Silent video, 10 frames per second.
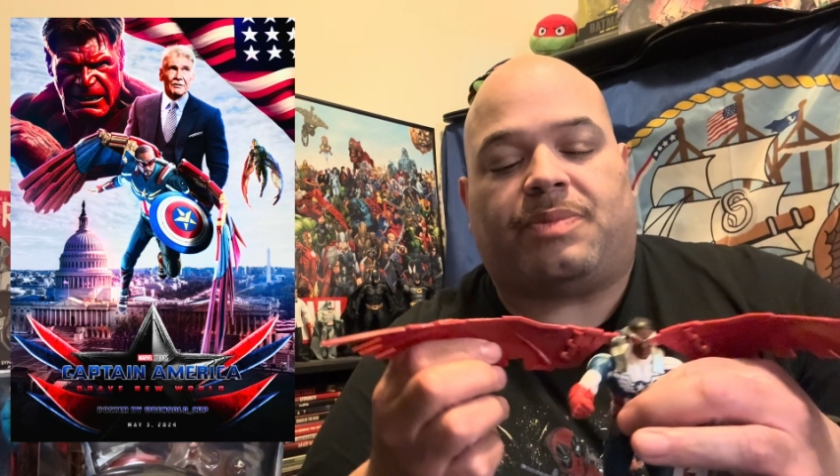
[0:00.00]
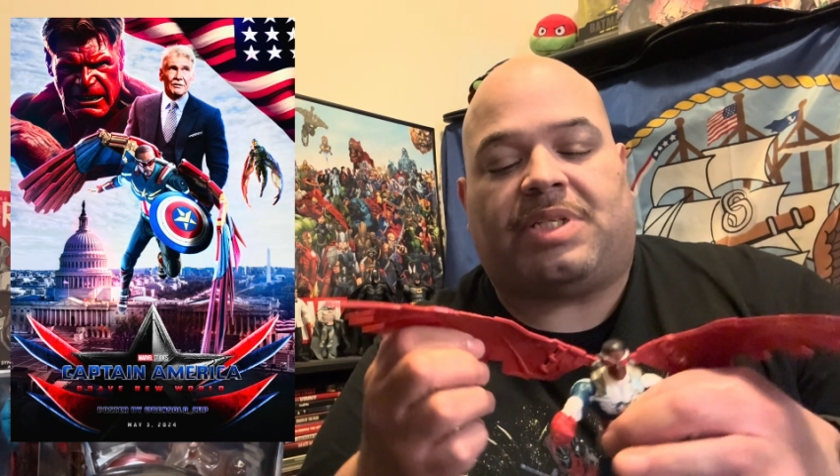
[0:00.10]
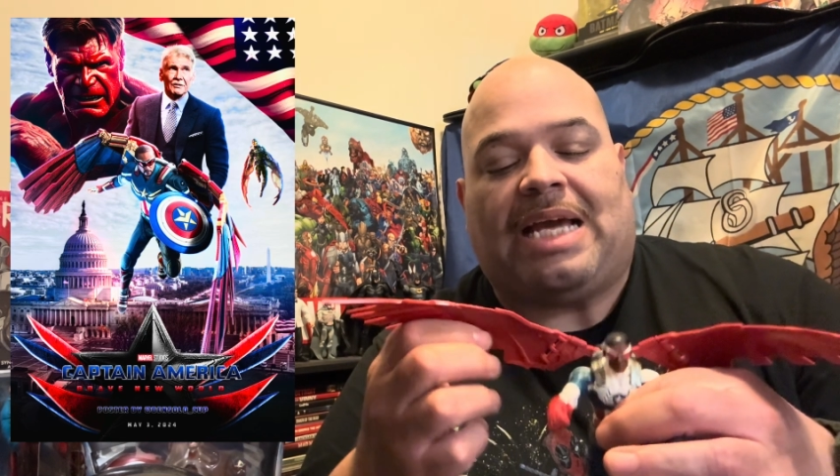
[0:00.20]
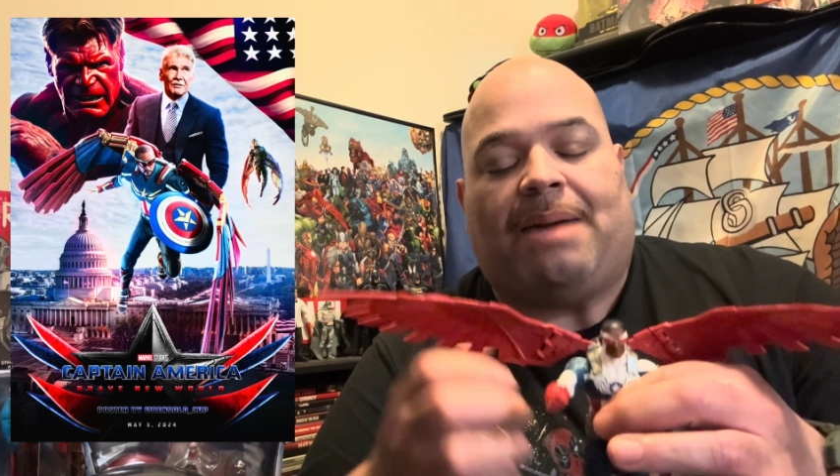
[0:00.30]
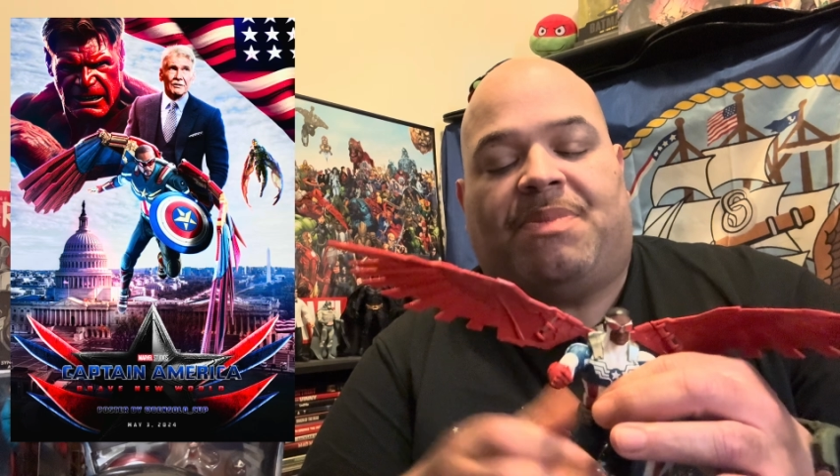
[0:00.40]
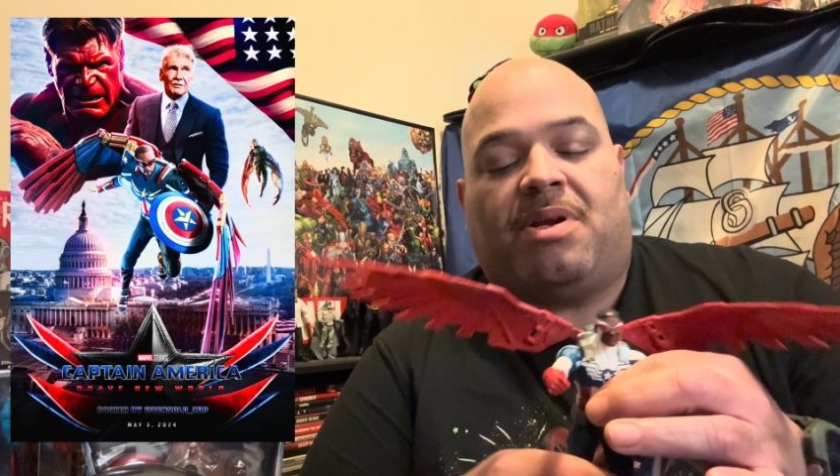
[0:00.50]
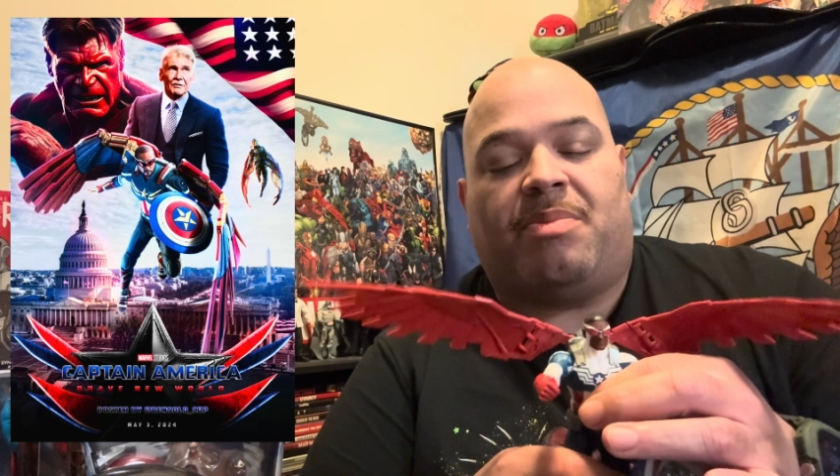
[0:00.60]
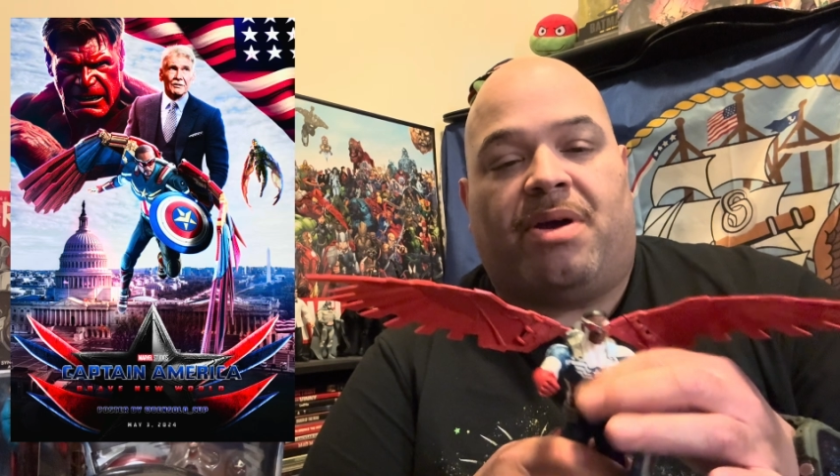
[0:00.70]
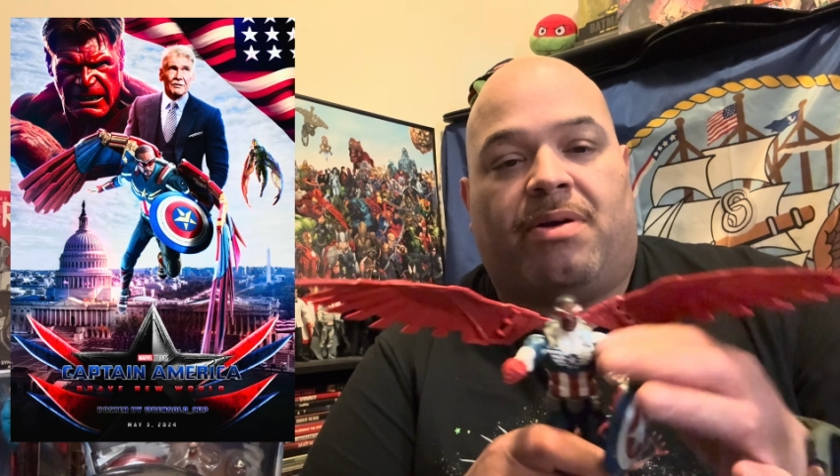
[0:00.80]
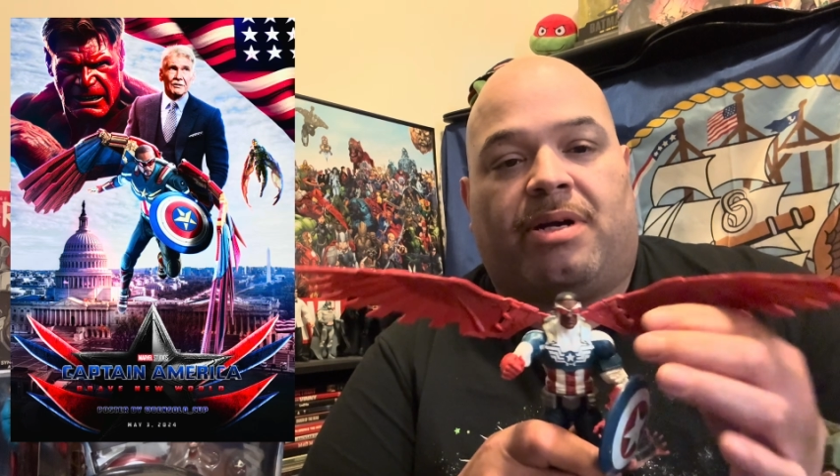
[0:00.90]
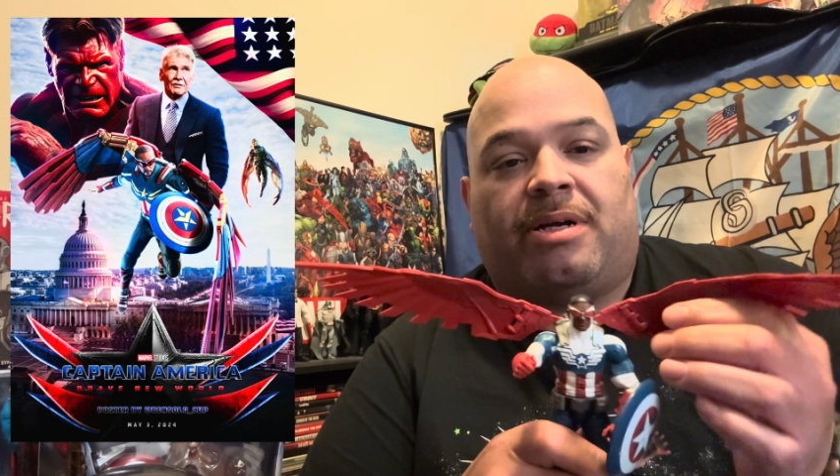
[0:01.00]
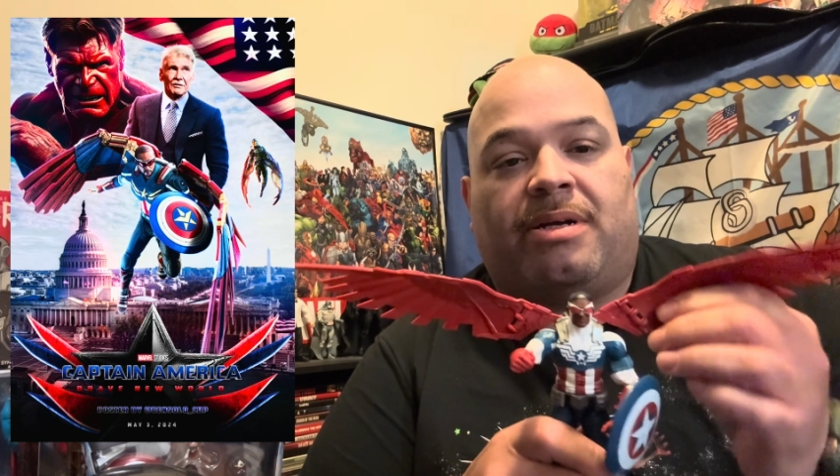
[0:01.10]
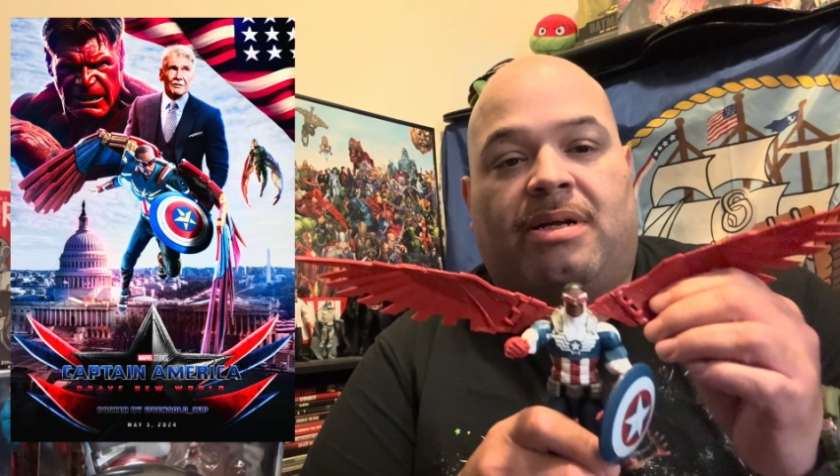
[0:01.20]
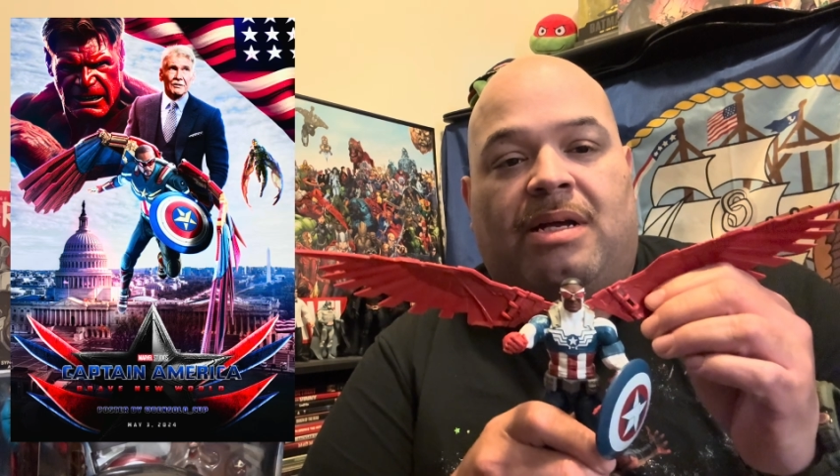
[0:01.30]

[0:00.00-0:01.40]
Captain America.